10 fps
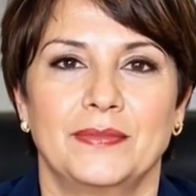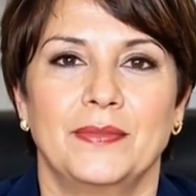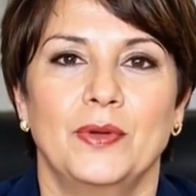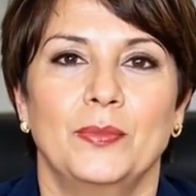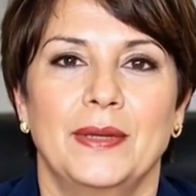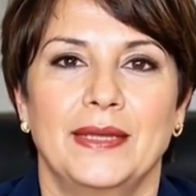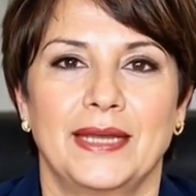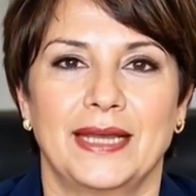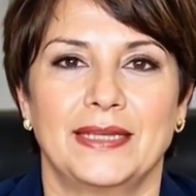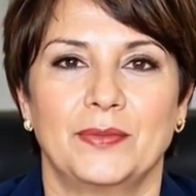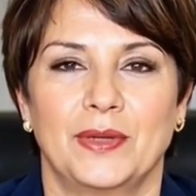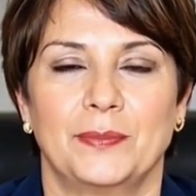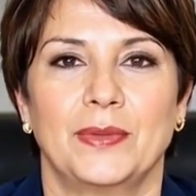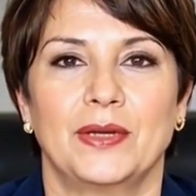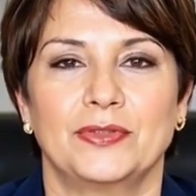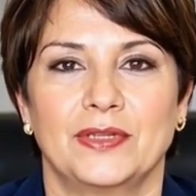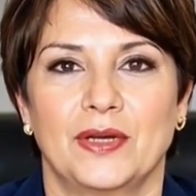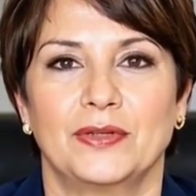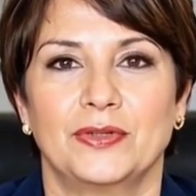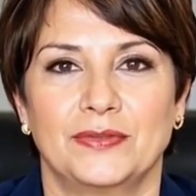Open any web browser
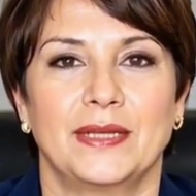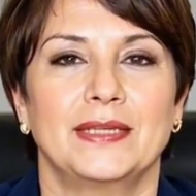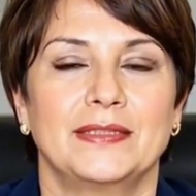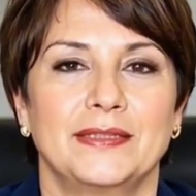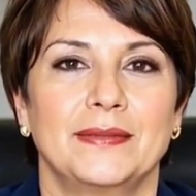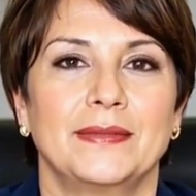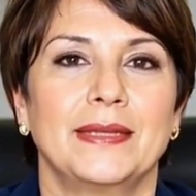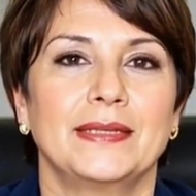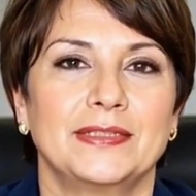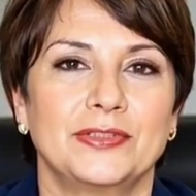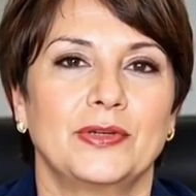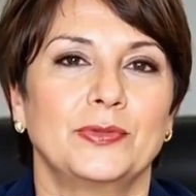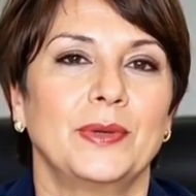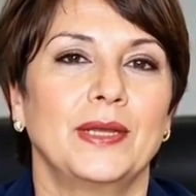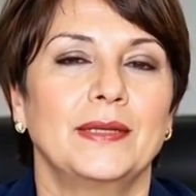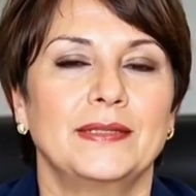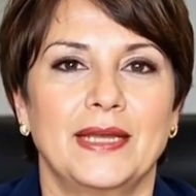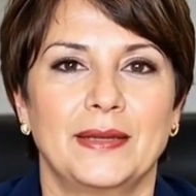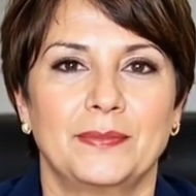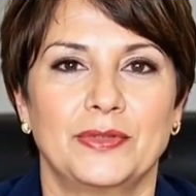on your device. In the search bar,
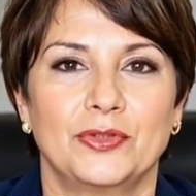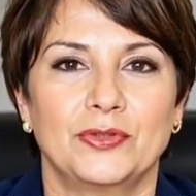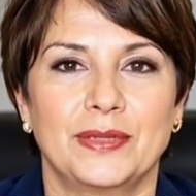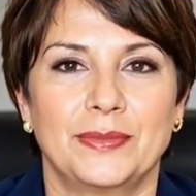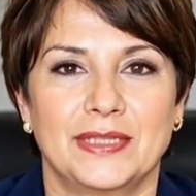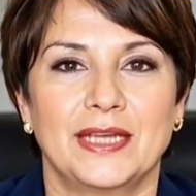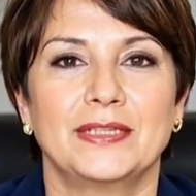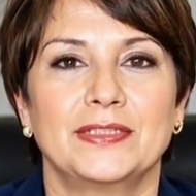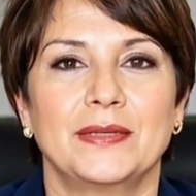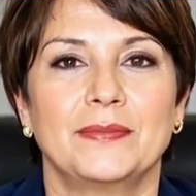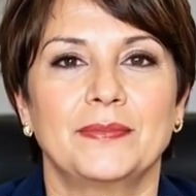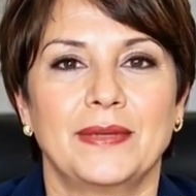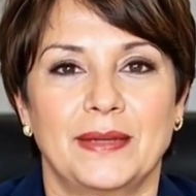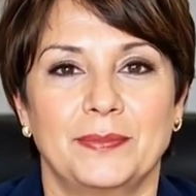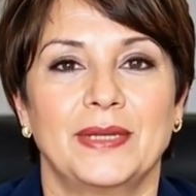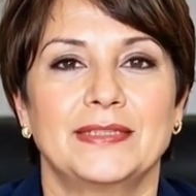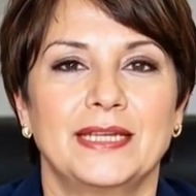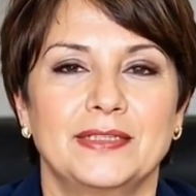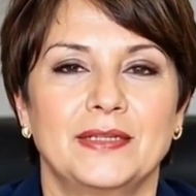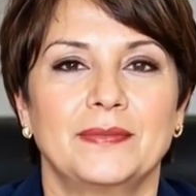type UDP Custom and press
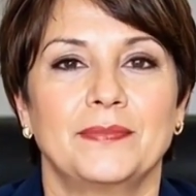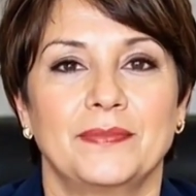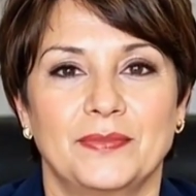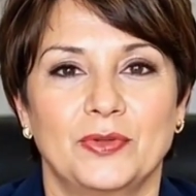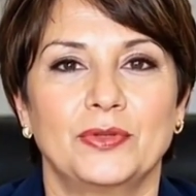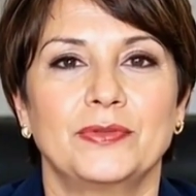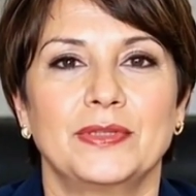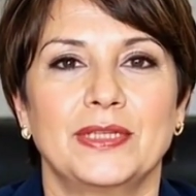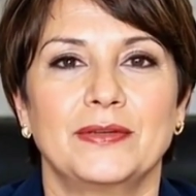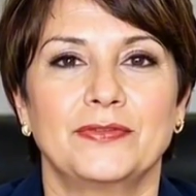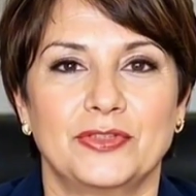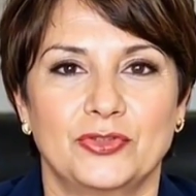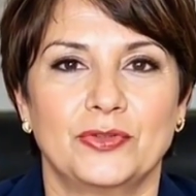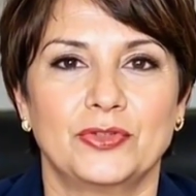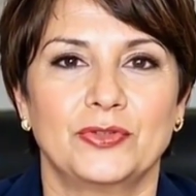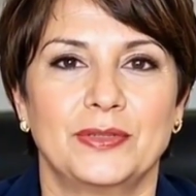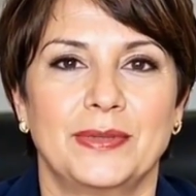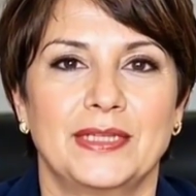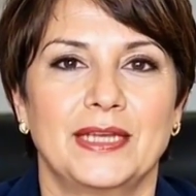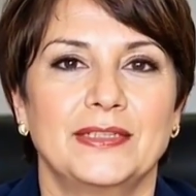Enter. Look for the official
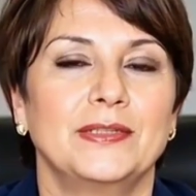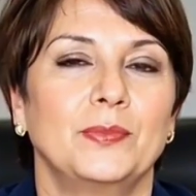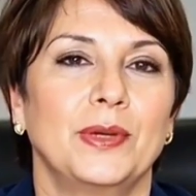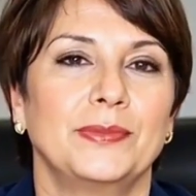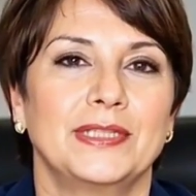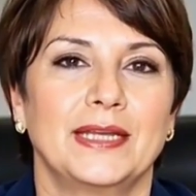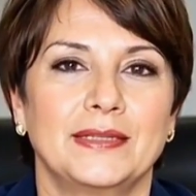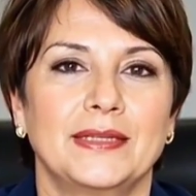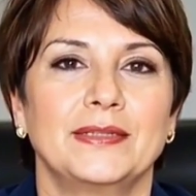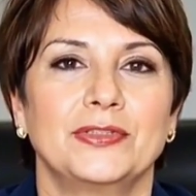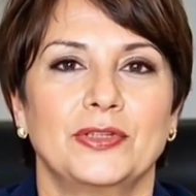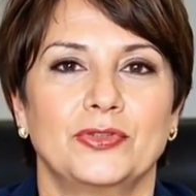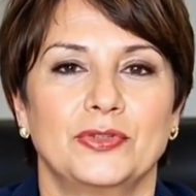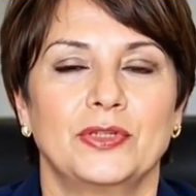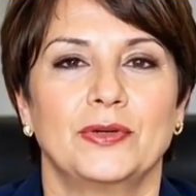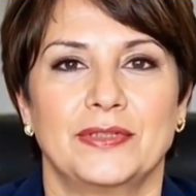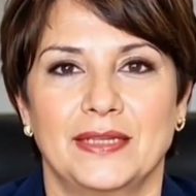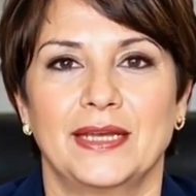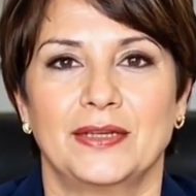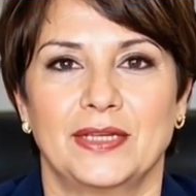UDP Custom website in the search results
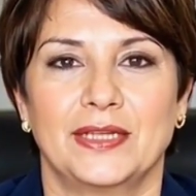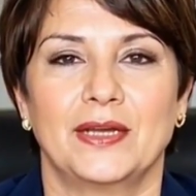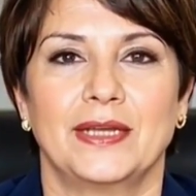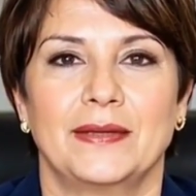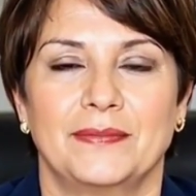and click on it.